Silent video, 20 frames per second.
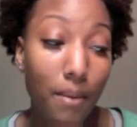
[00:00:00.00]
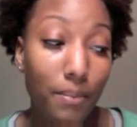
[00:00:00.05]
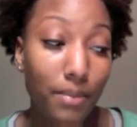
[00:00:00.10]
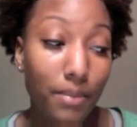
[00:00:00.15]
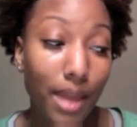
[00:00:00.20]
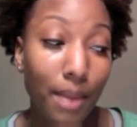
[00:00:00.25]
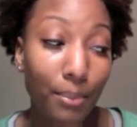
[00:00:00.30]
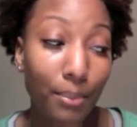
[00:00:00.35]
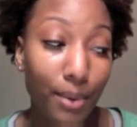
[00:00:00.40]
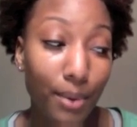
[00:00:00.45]

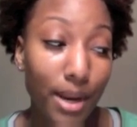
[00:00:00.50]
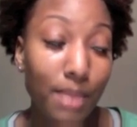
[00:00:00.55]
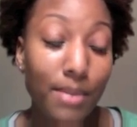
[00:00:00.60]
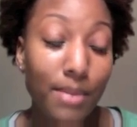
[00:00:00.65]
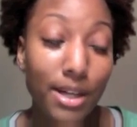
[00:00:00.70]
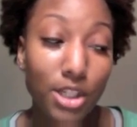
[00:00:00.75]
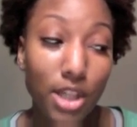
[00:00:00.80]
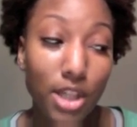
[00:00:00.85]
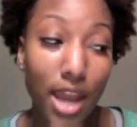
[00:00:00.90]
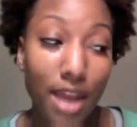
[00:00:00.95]
like pretty
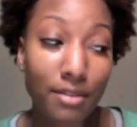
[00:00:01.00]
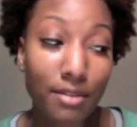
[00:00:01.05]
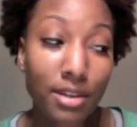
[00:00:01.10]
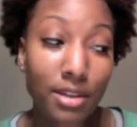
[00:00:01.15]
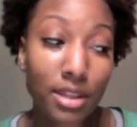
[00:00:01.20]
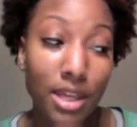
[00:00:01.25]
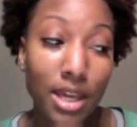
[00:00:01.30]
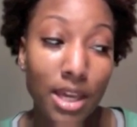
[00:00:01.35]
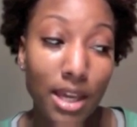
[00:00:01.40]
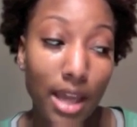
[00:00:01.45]
much
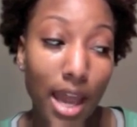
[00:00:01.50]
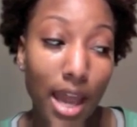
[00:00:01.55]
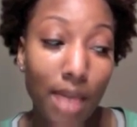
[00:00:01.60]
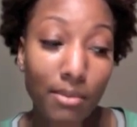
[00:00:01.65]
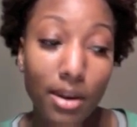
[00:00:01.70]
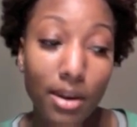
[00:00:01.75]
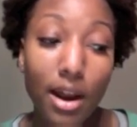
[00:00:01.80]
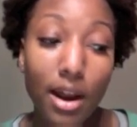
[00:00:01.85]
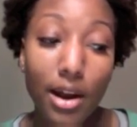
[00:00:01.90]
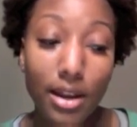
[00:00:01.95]
everything came
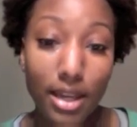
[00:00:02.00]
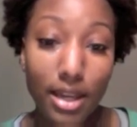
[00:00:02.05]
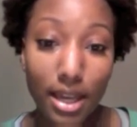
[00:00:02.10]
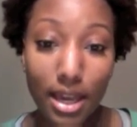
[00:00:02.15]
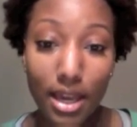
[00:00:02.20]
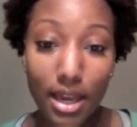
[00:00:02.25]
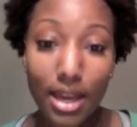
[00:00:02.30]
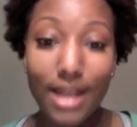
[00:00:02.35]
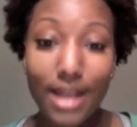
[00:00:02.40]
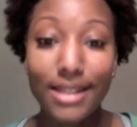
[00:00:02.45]
in our
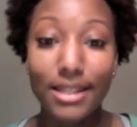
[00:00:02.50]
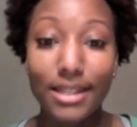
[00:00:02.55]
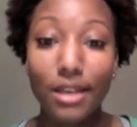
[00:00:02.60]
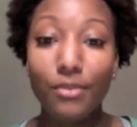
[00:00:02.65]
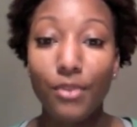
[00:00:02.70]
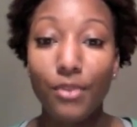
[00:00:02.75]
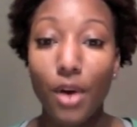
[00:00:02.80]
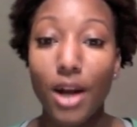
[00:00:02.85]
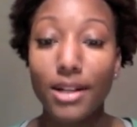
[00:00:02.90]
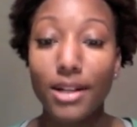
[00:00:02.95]
kit
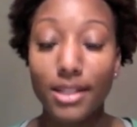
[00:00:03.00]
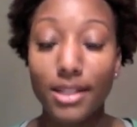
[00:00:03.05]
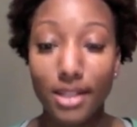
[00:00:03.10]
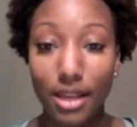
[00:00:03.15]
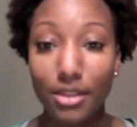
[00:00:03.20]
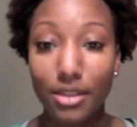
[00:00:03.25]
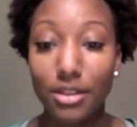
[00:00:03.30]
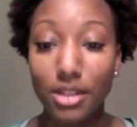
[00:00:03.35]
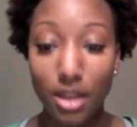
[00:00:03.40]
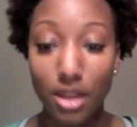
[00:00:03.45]
except for our
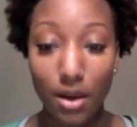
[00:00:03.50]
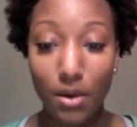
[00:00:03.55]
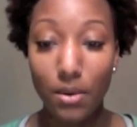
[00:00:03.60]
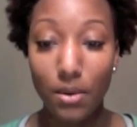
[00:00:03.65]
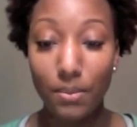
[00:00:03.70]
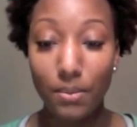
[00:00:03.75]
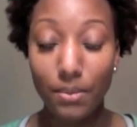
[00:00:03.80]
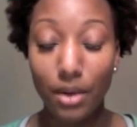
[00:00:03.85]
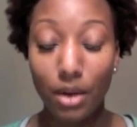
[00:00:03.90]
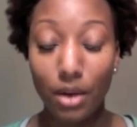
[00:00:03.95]

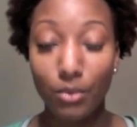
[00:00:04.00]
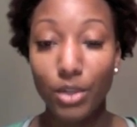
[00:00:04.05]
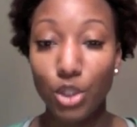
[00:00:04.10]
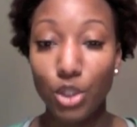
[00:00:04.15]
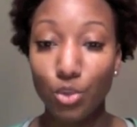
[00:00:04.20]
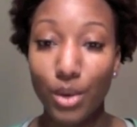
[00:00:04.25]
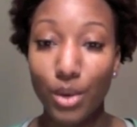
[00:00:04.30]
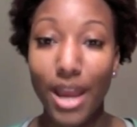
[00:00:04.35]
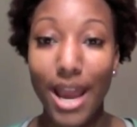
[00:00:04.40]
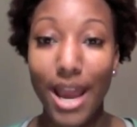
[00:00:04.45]
stethoscope,
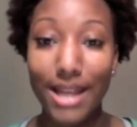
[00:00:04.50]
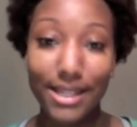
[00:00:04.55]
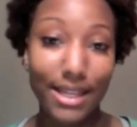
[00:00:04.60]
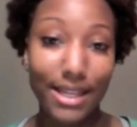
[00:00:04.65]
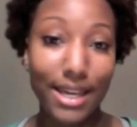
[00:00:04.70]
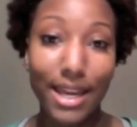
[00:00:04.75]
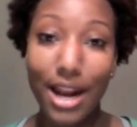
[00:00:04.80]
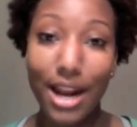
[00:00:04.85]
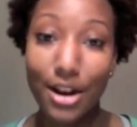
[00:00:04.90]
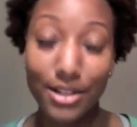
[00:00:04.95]
which we had to
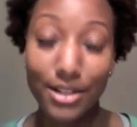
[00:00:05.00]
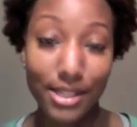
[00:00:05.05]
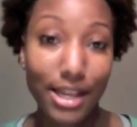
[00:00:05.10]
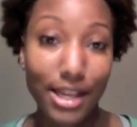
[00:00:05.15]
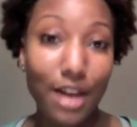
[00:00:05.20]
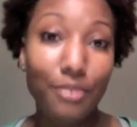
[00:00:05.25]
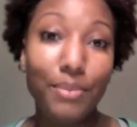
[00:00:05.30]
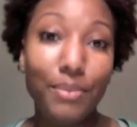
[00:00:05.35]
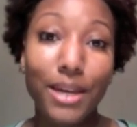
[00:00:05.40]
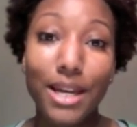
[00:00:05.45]
get
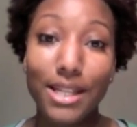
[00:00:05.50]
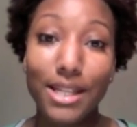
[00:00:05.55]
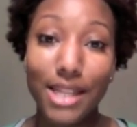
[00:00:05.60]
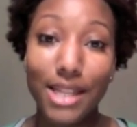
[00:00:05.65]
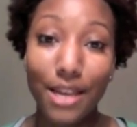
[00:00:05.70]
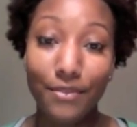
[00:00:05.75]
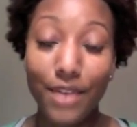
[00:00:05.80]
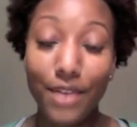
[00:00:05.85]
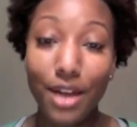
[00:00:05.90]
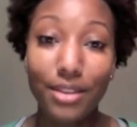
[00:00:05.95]
ourselves because
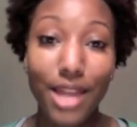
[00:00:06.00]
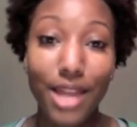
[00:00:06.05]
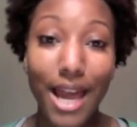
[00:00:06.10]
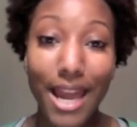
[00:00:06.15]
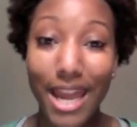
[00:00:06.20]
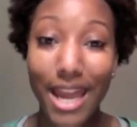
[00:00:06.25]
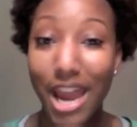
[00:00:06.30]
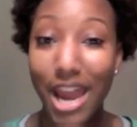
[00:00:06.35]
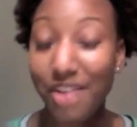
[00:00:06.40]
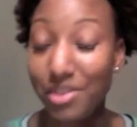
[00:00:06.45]
they felt
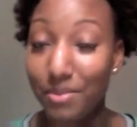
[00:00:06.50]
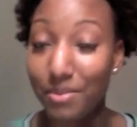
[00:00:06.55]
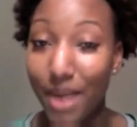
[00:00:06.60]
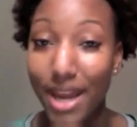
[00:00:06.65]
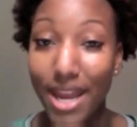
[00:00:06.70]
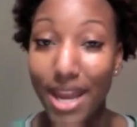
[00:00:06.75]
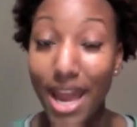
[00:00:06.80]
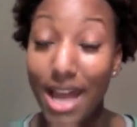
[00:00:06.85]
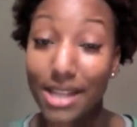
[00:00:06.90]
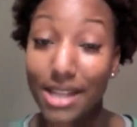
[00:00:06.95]
like
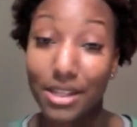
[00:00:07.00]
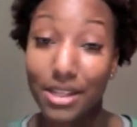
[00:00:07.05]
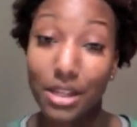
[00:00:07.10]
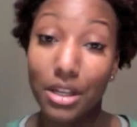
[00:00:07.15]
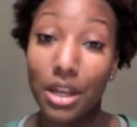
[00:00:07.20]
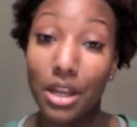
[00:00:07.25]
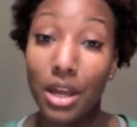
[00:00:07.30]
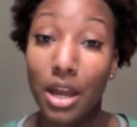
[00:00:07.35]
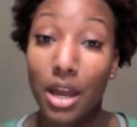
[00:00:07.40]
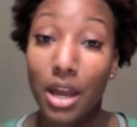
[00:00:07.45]
everybody has
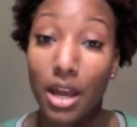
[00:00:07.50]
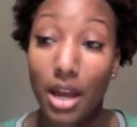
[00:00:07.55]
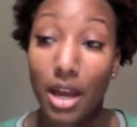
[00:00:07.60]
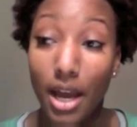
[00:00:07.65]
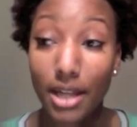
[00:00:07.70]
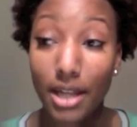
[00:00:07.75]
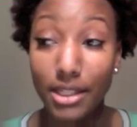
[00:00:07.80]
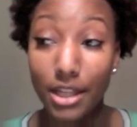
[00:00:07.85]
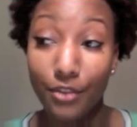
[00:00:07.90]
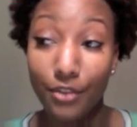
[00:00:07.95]

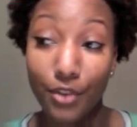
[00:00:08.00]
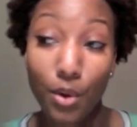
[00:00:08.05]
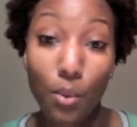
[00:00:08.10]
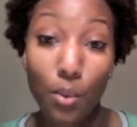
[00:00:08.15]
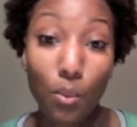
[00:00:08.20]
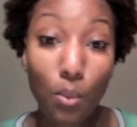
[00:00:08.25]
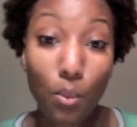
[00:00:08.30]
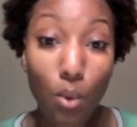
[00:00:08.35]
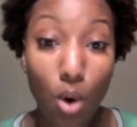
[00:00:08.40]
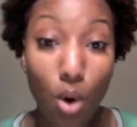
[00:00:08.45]
a different
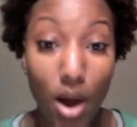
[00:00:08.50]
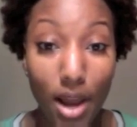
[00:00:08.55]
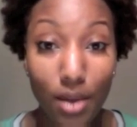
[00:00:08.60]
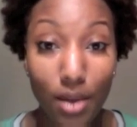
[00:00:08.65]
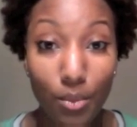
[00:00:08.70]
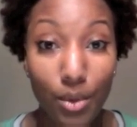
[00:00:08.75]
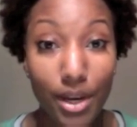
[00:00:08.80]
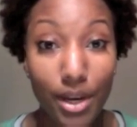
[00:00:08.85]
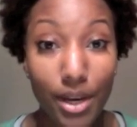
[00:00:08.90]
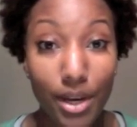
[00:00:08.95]
want
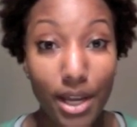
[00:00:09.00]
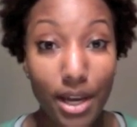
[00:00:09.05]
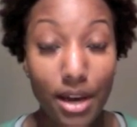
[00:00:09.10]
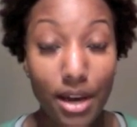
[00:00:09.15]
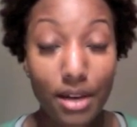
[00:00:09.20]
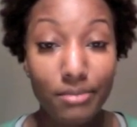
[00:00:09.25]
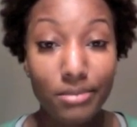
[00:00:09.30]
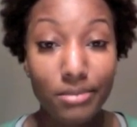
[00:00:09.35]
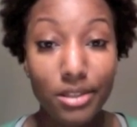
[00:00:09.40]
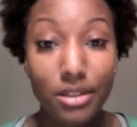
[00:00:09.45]
when it
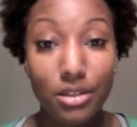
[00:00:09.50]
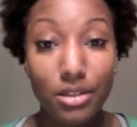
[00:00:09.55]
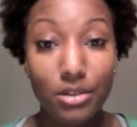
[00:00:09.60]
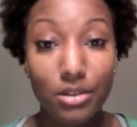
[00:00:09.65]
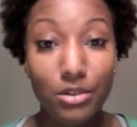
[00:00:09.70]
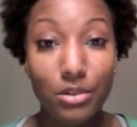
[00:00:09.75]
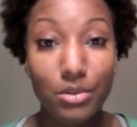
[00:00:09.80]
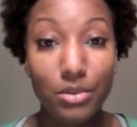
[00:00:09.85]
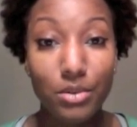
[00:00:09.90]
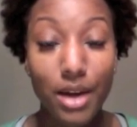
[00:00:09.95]
comes
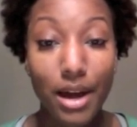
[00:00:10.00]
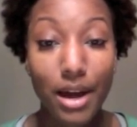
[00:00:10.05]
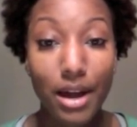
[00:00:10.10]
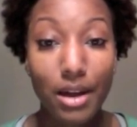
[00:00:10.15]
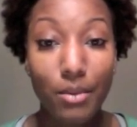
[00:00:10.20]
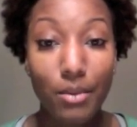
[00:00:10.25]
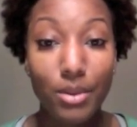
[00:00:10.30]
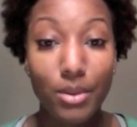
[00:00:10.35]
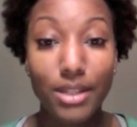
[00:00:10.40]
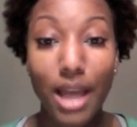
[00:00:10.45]
to
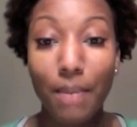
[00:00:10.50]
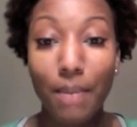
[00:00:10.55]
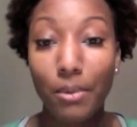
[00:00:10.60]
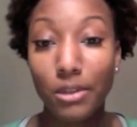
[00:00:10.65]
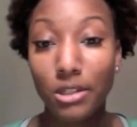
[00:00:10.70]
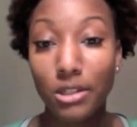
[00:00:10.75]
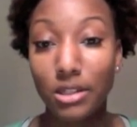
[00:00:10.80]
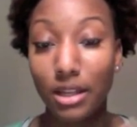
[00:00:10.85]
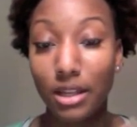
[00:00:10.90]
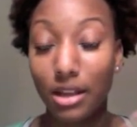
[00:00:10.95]
what type of
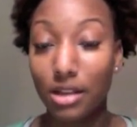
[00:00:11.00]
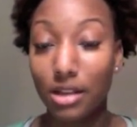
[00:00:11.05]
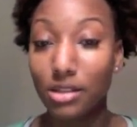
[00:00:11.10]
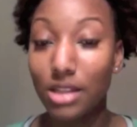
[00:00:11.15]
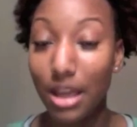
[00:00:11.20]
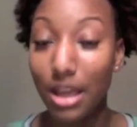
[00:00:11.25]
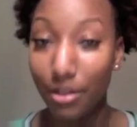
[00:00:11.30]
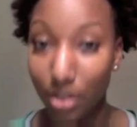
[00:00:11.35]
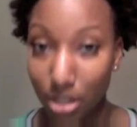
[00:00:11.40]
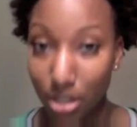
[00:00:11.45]

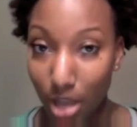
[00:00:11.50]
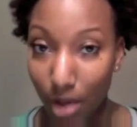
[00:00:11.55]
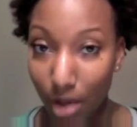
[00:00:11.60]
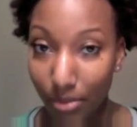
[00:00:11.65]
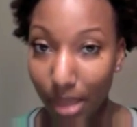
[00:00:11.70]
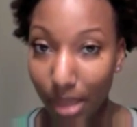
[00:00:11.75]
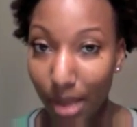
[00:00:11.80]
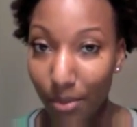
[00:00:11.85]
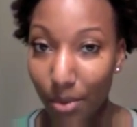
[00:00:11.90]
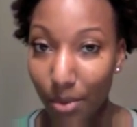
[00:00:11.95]
stethoscope
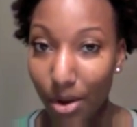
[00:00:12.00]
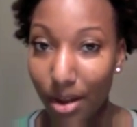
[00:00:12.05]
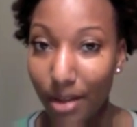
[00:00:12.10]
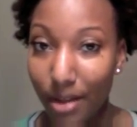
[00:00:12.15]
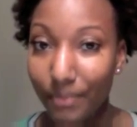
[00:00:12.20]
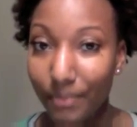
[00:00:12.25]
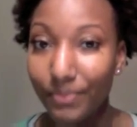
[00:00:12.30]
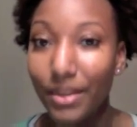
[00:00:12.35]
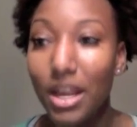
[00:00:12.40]
they want.